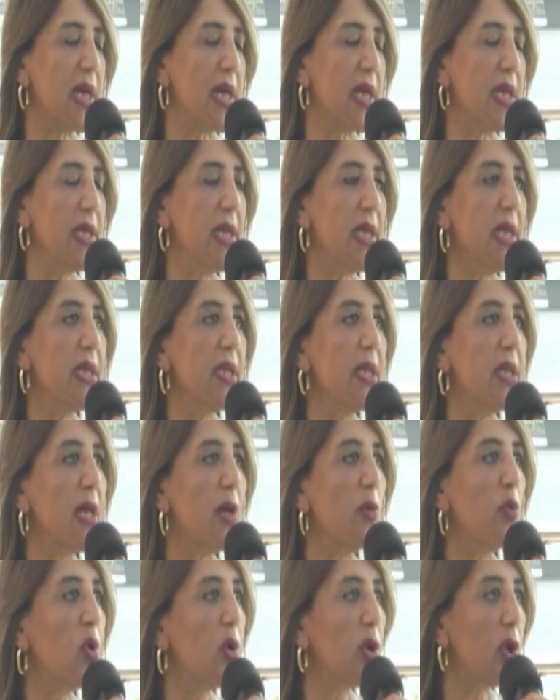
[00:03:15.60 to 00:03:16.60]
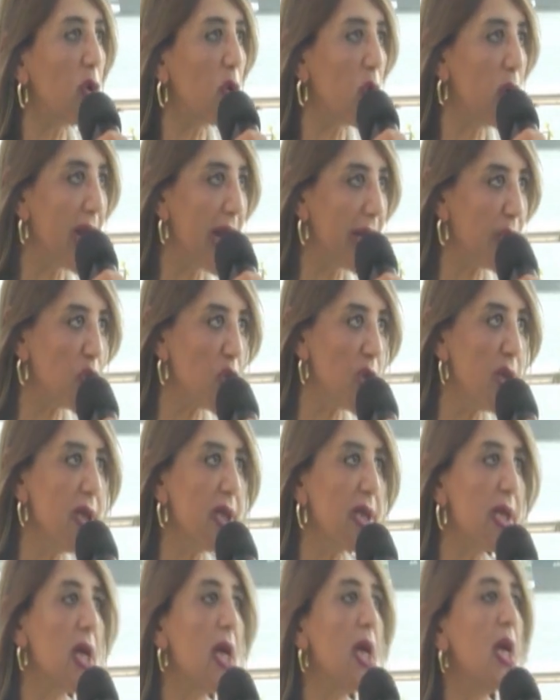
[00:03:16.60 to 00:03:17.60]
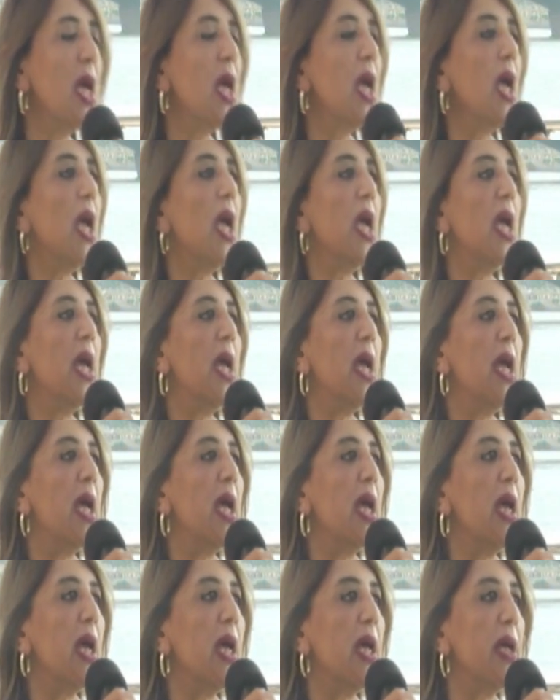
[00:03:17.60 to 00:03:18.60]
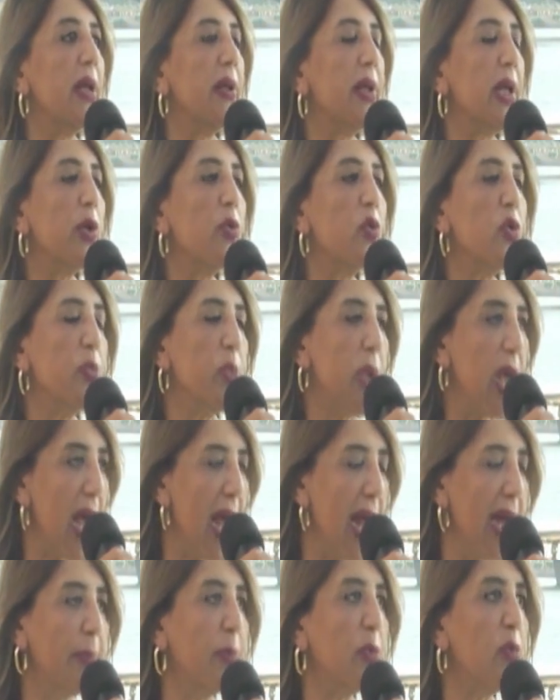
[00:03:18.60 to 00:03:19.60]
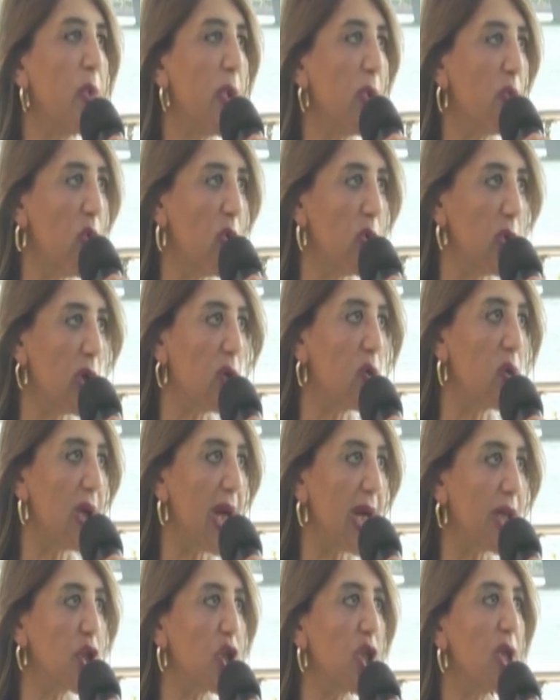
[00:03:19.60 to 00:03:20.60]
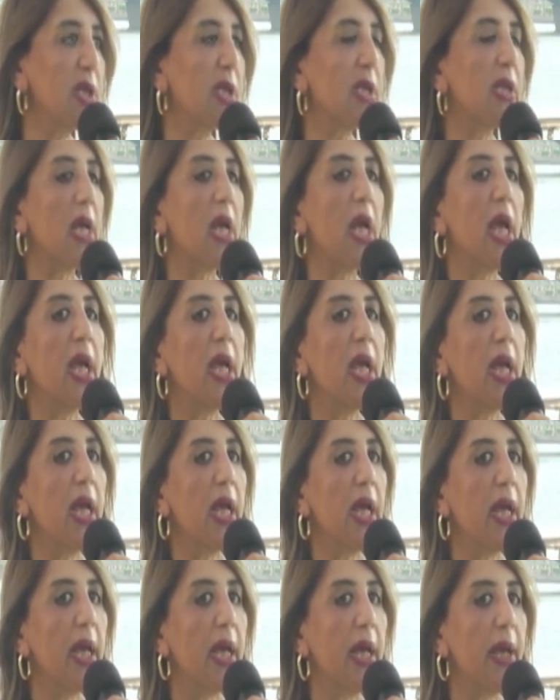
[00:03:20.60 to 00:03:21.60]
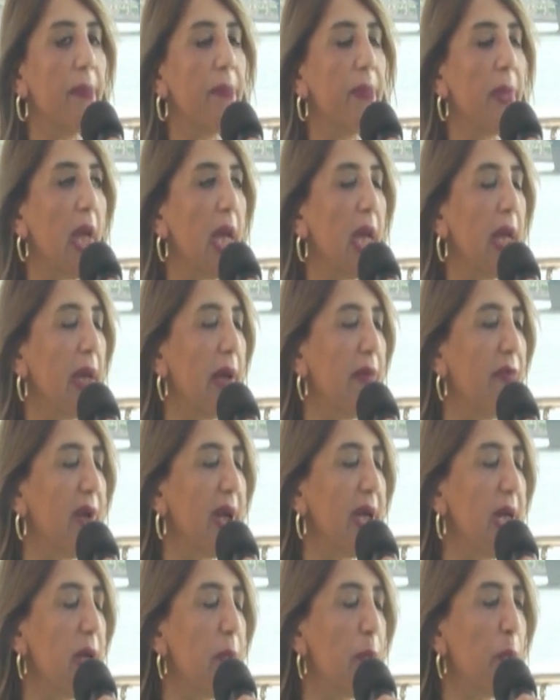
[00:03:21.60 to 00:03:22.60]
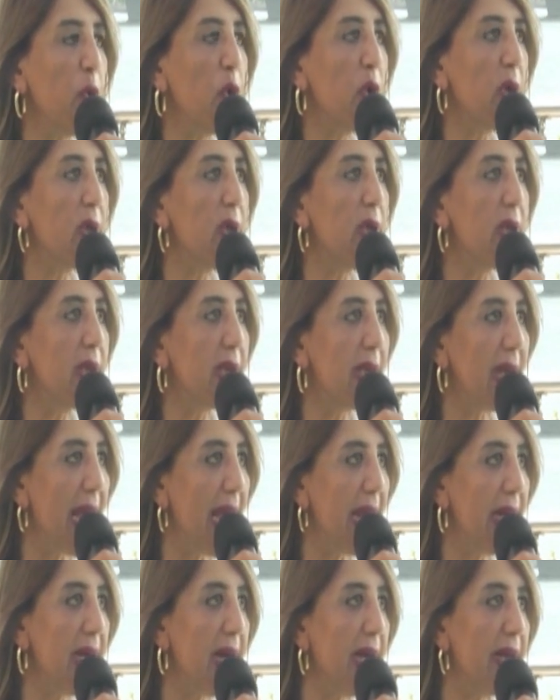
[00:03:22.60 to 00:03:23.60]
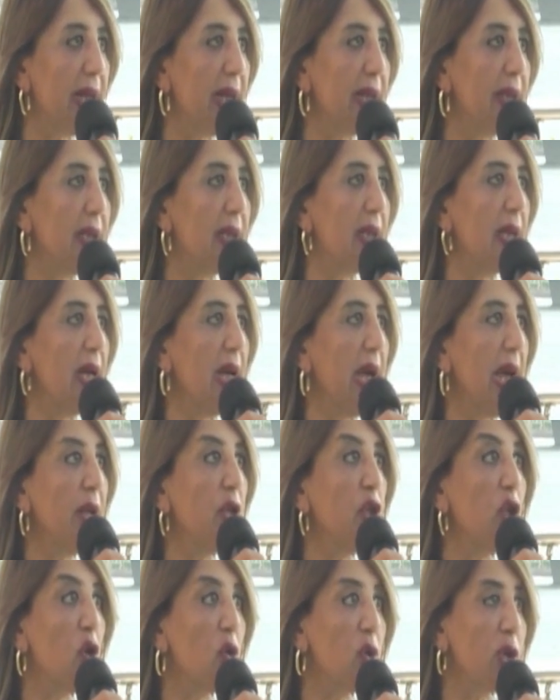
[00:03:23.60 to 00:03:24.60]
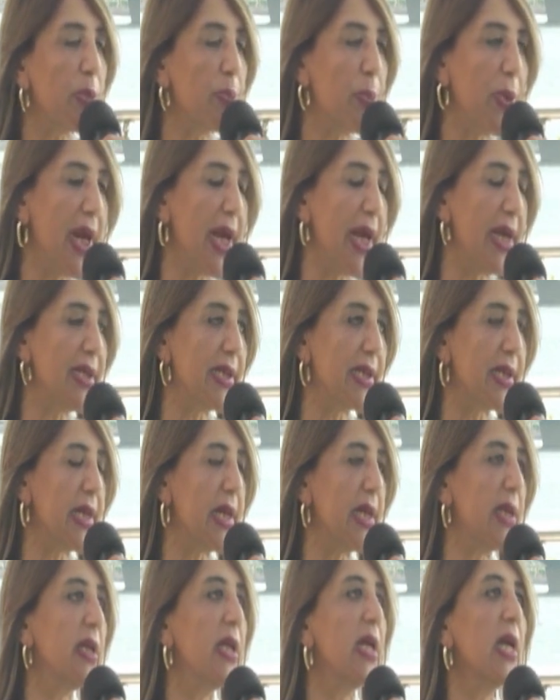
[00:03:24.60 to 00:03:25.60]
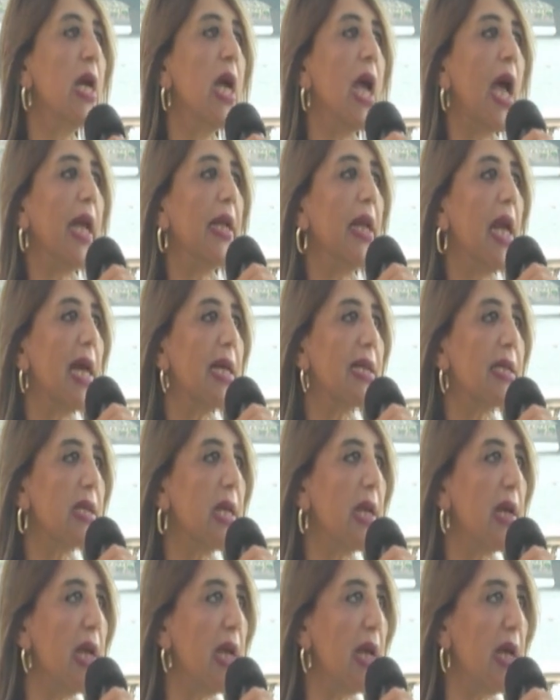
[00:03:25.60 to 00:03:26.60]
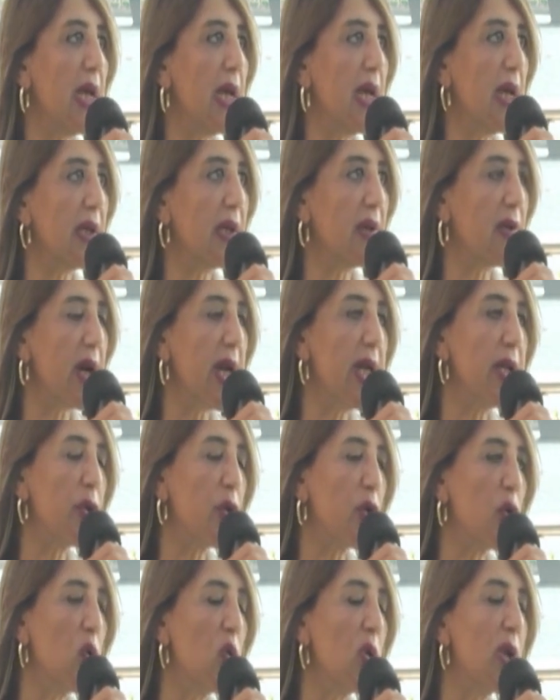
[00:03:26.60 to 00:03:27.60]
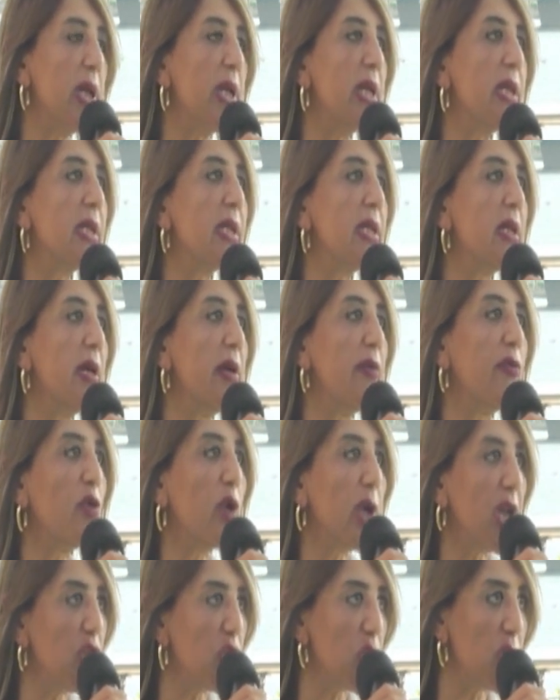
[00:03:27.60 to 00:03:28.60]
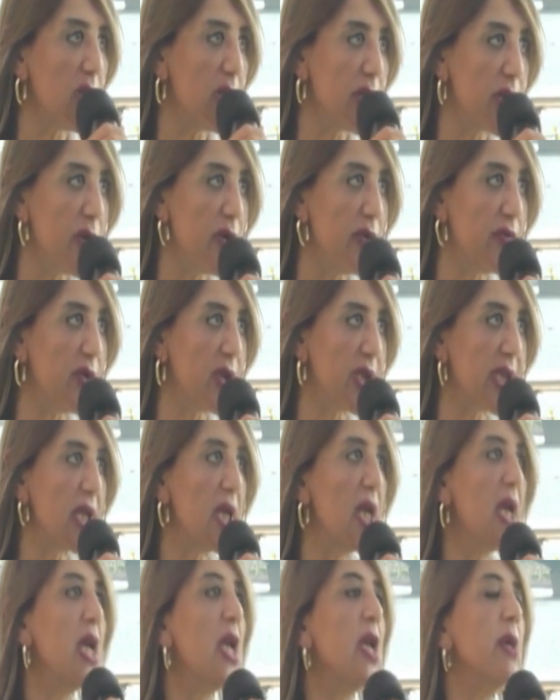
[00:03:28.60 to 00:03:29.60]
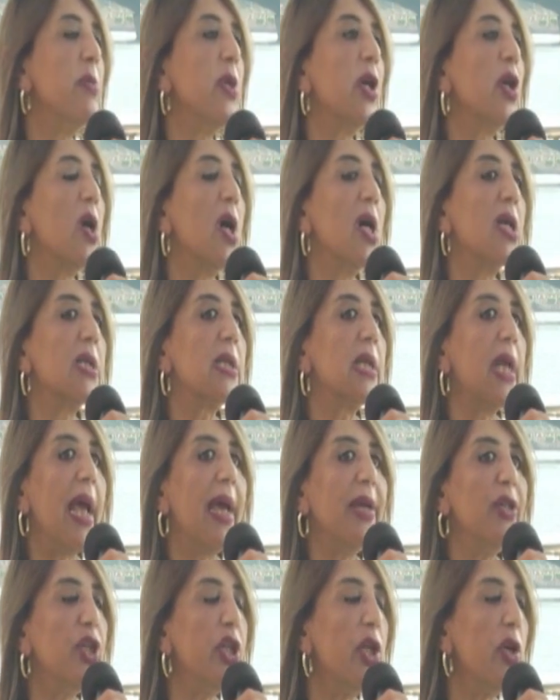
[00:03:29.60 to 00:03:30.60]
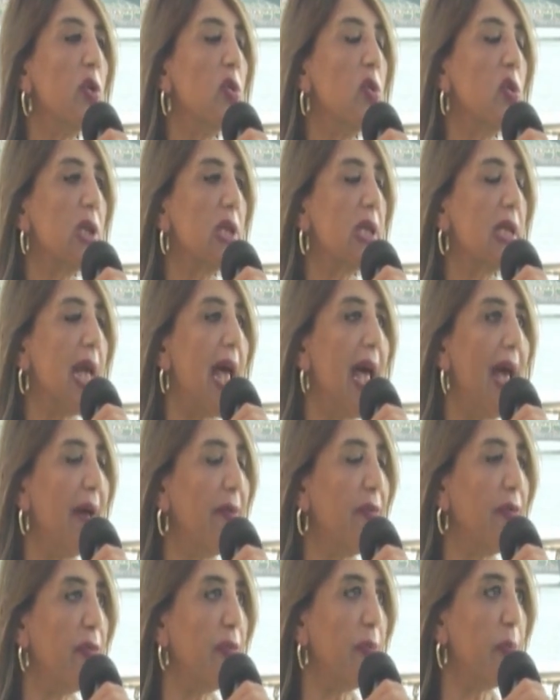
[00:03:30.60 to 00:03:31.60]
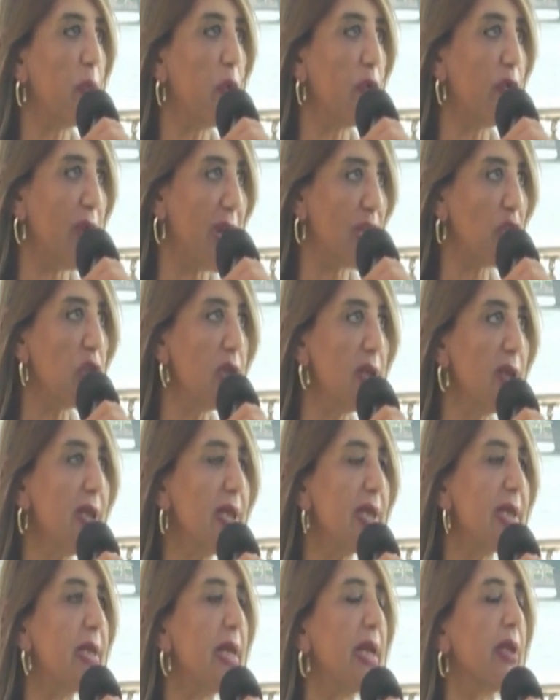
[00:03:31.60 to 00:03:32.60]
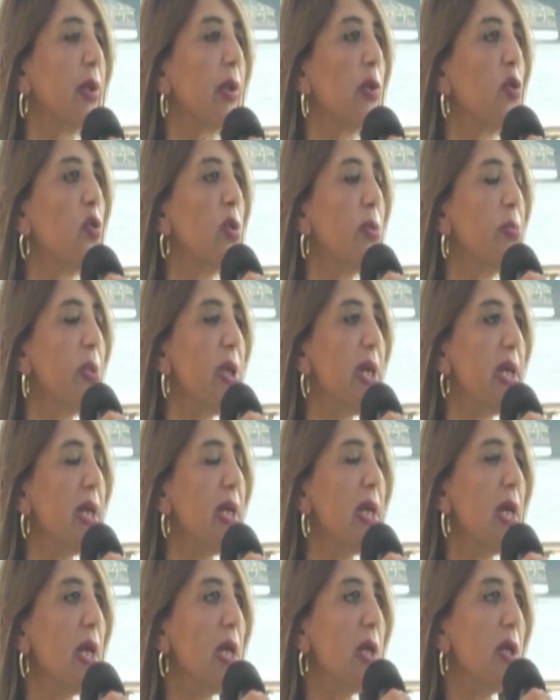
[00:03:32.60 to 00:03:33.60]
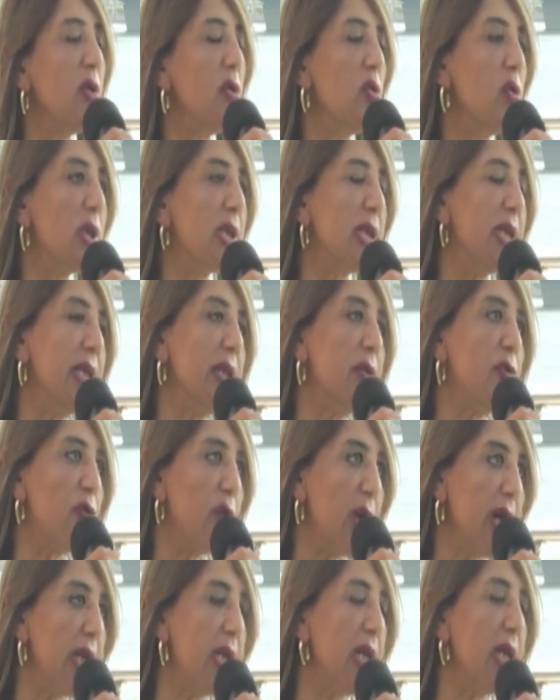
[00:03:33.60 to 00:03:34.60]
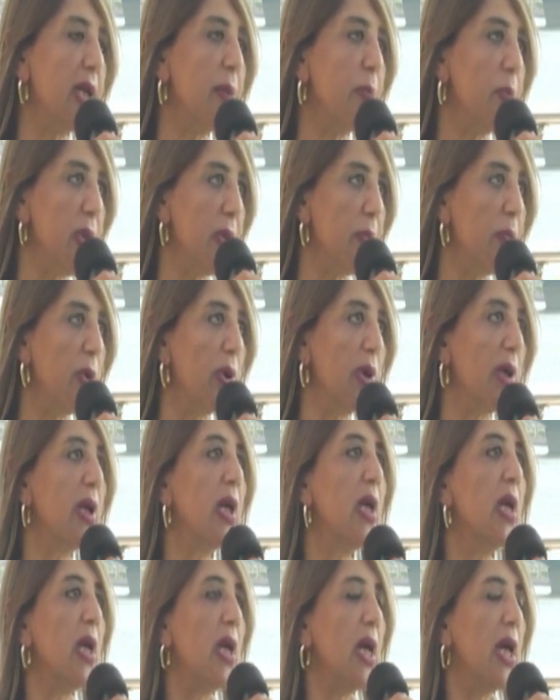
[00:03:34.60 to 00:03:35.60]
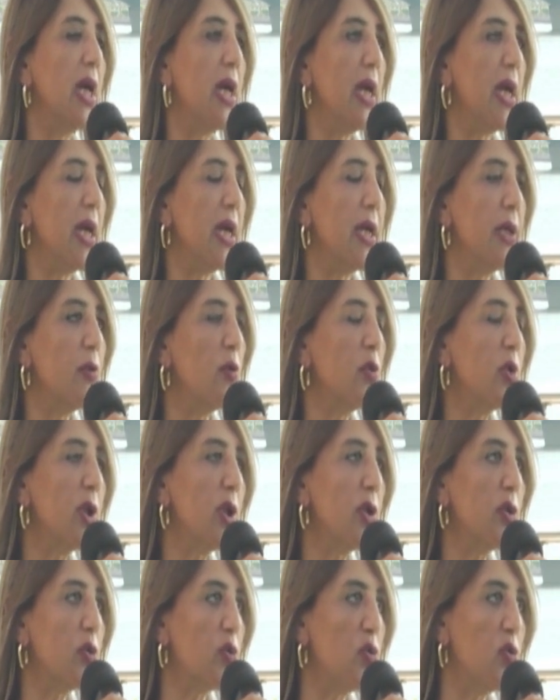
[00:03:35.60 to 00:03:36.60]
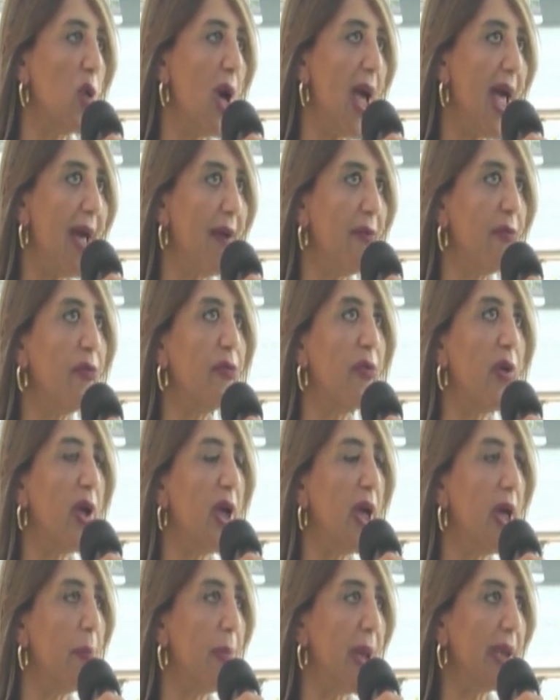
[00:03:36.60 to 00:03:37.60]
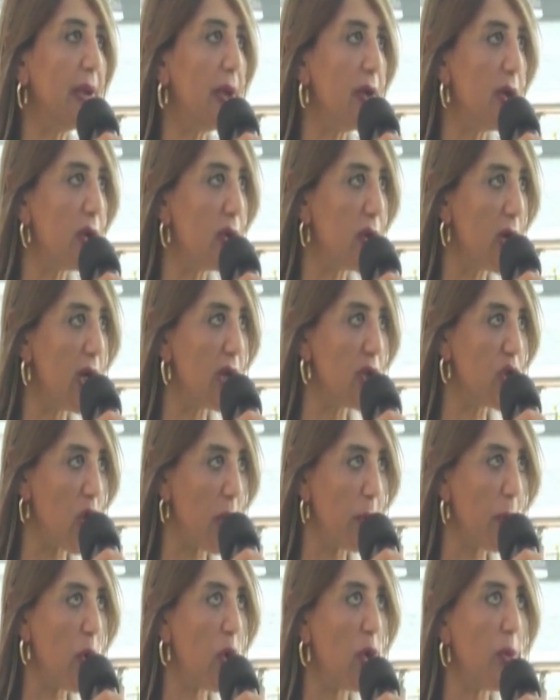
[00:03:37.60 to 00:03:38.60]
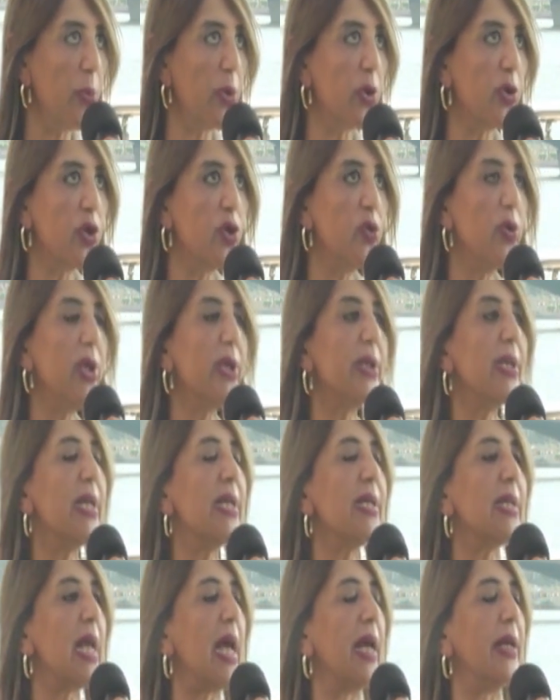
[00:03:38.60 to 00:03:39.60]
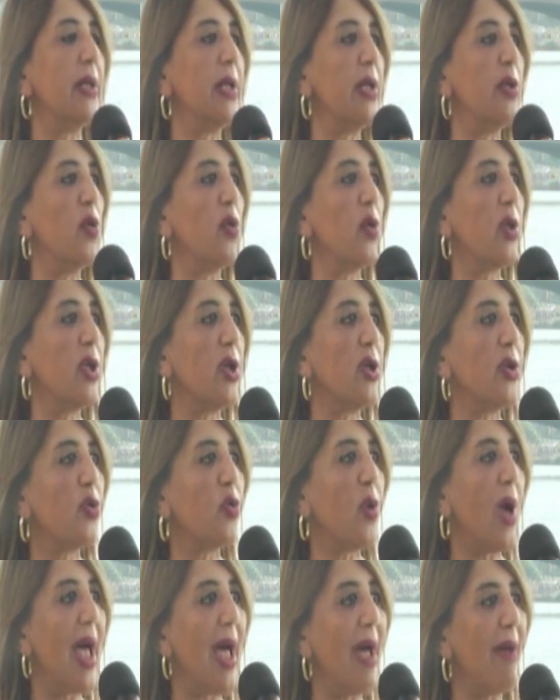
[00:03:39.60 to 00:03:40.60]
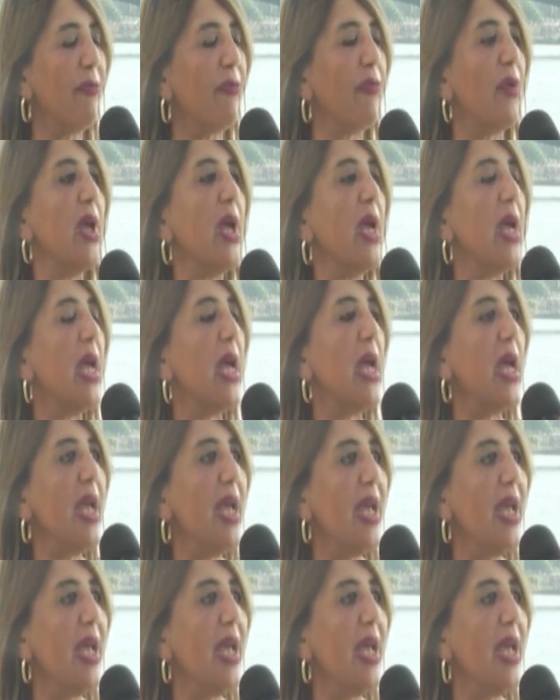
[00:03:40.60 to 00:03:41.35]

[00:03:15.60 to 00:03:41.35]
need water connections, uh, they could be helped with water connections. Um, a very important area that NGOs plays in and has a great role is the vocational service because NGOs have professions that could be used in training people mm -hmm. uh, in order to have uh, better uh, job opportunities and in order to have uh,